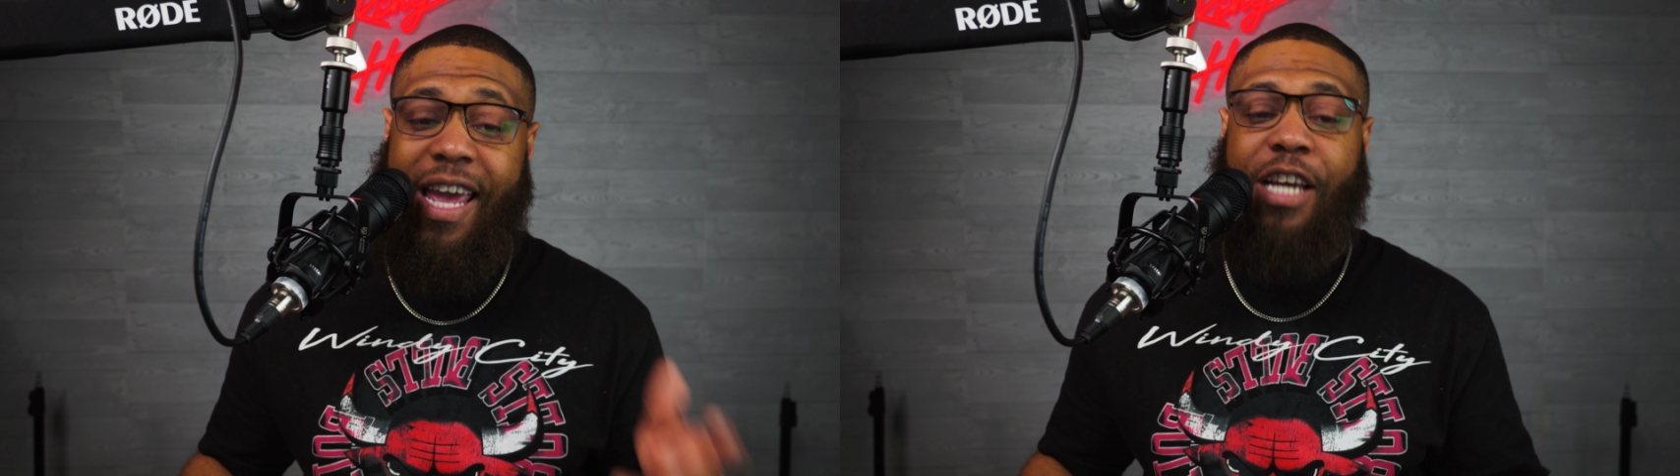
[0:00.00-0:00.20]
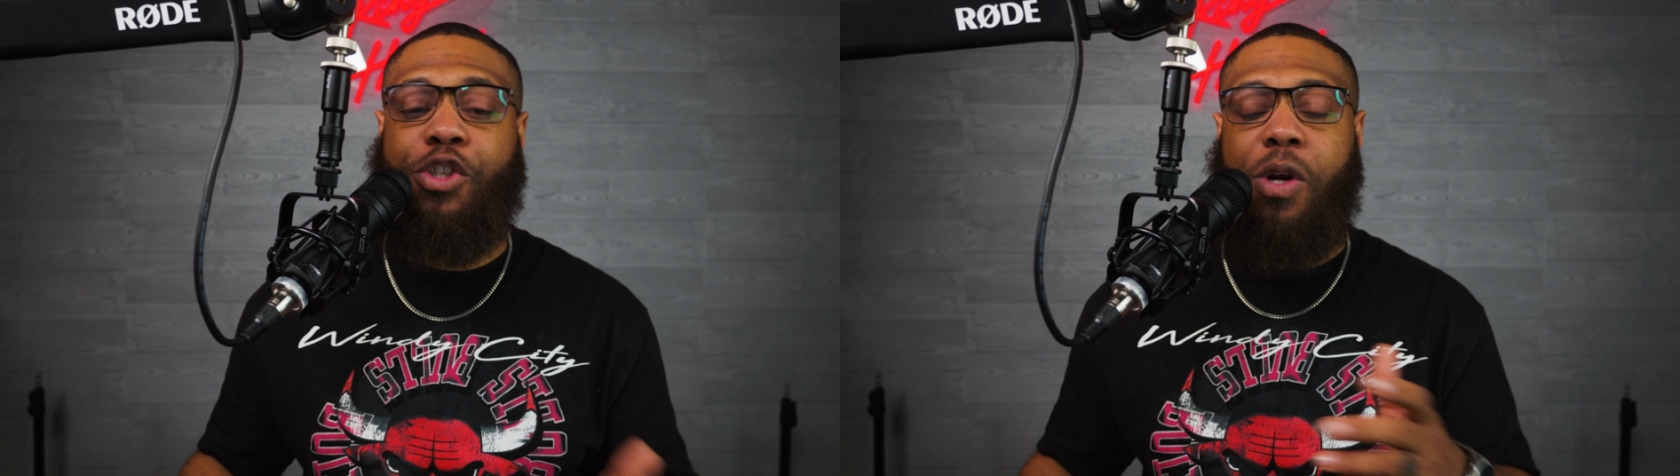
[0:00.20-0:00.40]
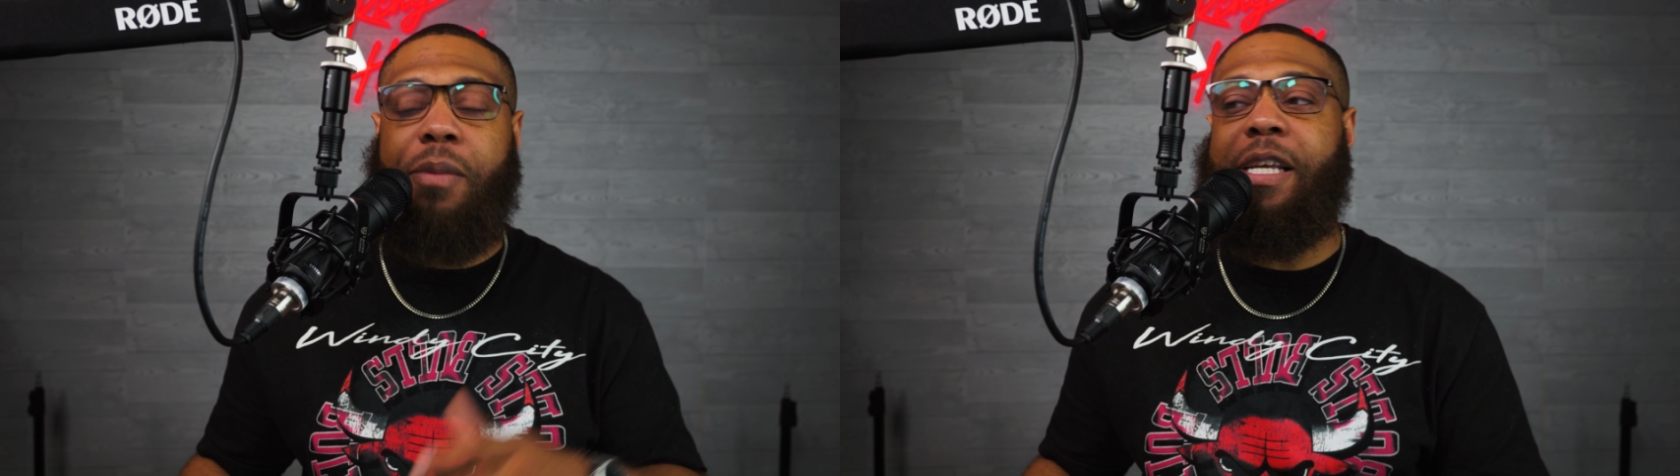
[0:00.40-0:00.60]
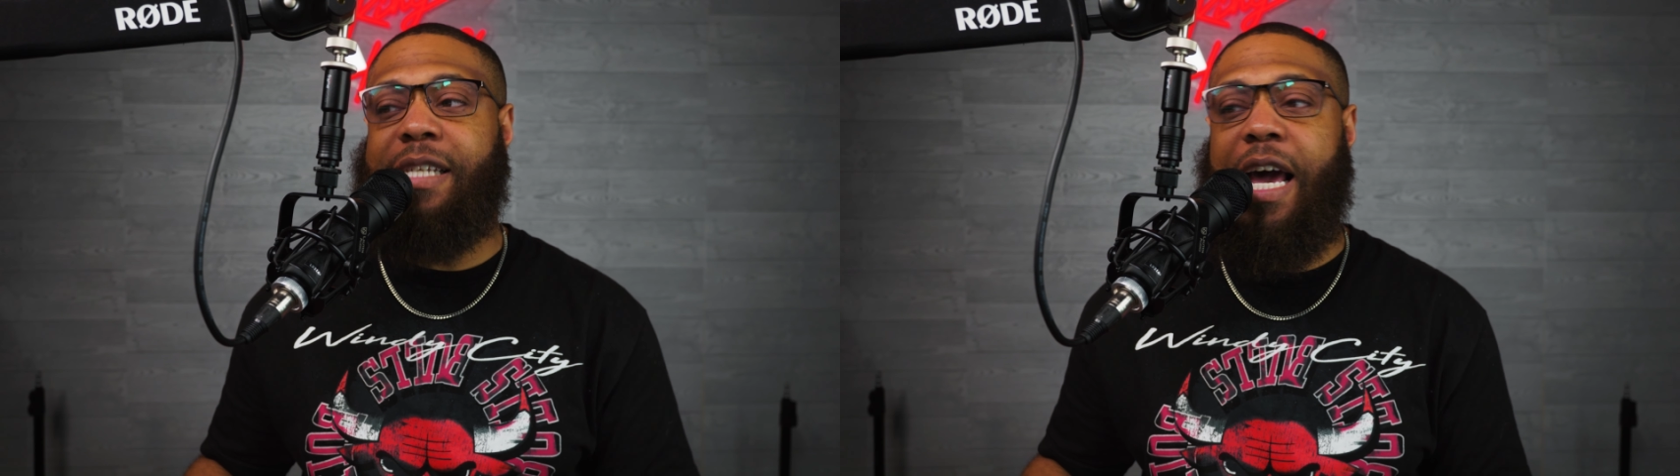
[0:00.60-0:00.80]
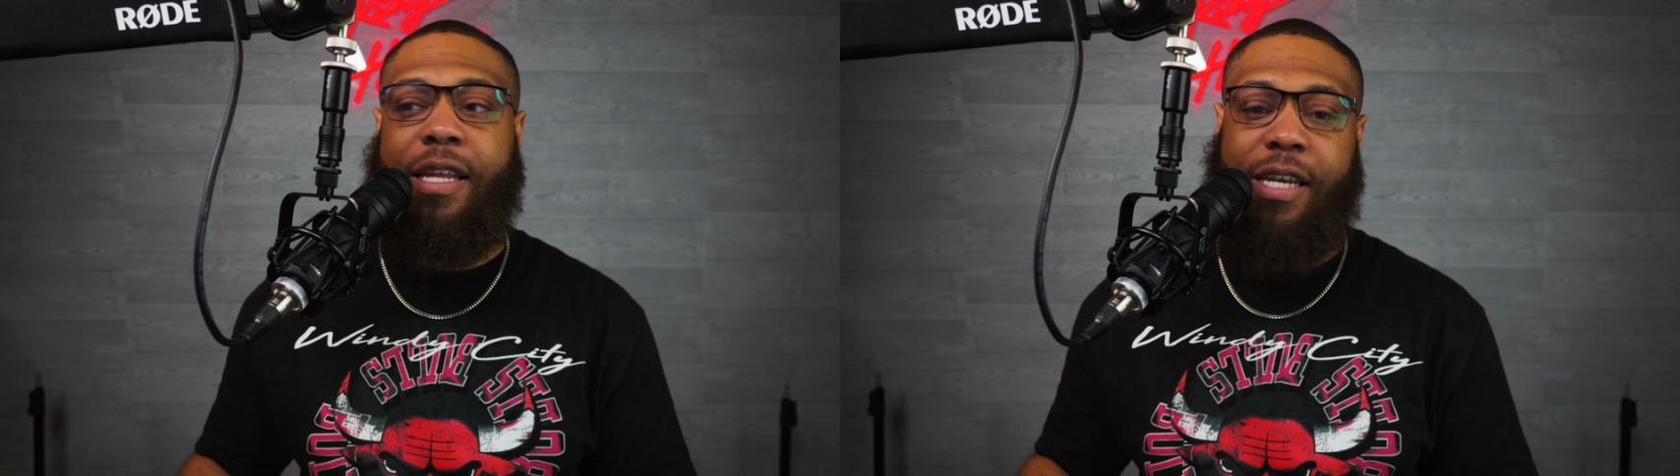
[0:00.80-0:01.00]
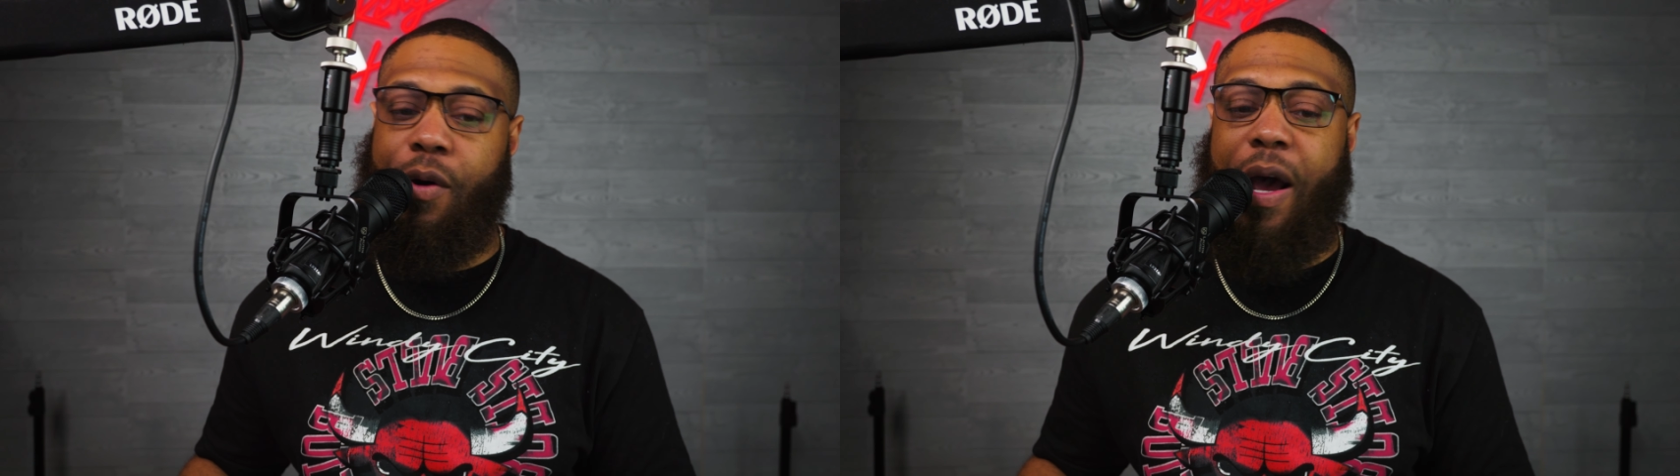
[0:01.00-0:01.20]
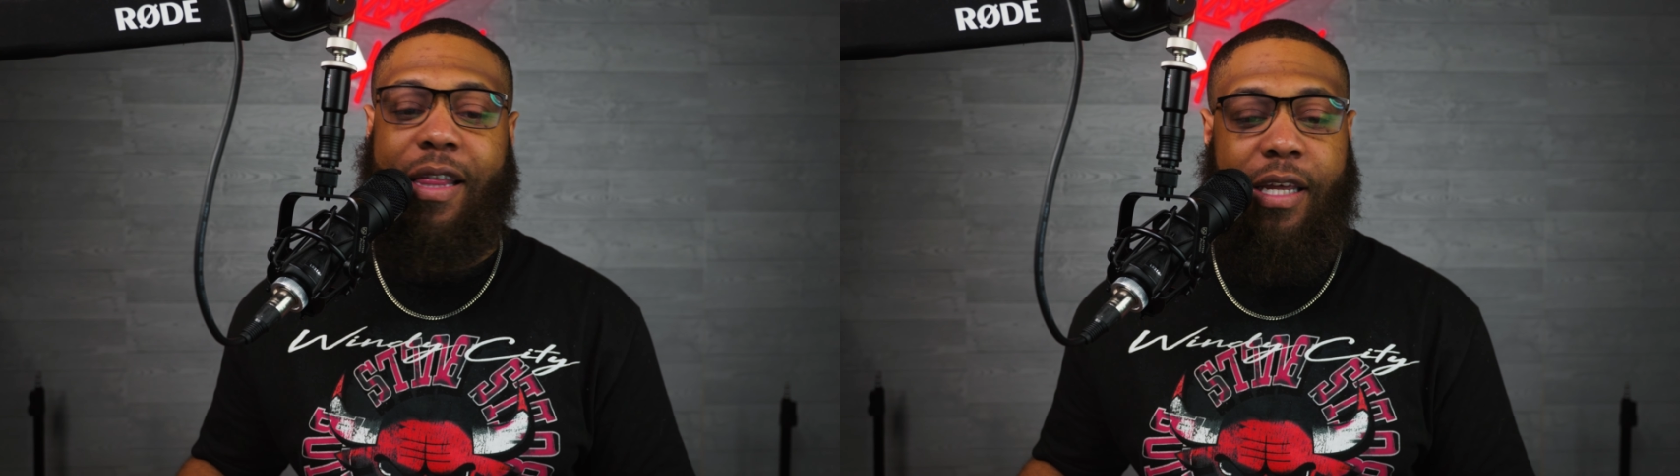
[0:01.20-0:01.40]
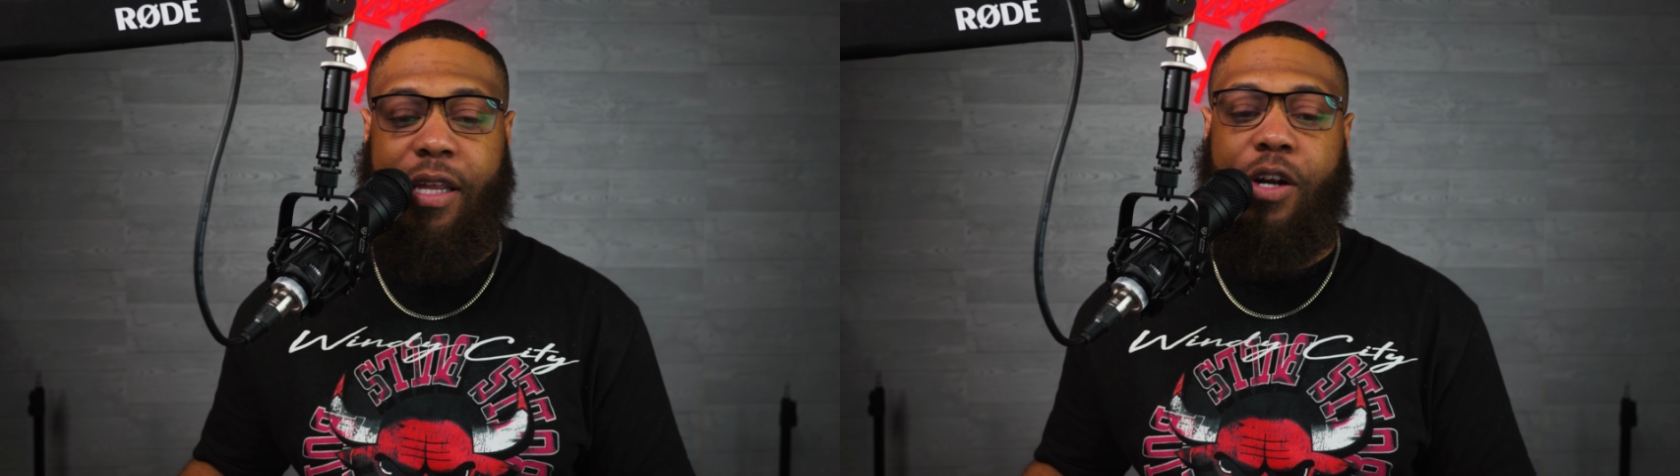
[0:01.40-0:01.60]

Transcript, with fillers: Extremely solid deal, I think,